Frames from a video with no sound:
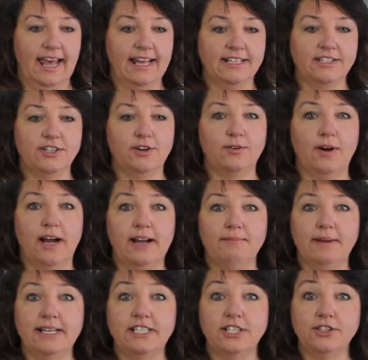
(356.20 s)
And so
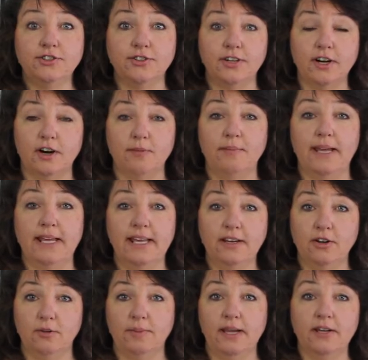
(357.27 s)
my children are
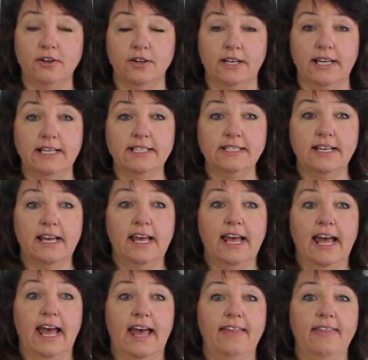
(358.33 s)
making no-bake cookies,
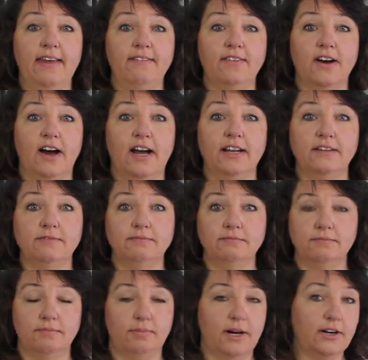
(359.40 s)
and they've got
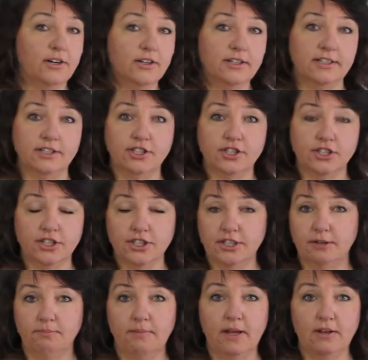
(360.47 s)
butter and sugar
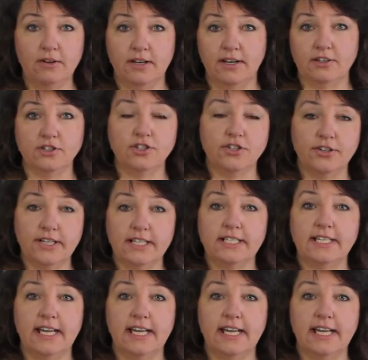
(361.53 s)
and milk, and they're stirring it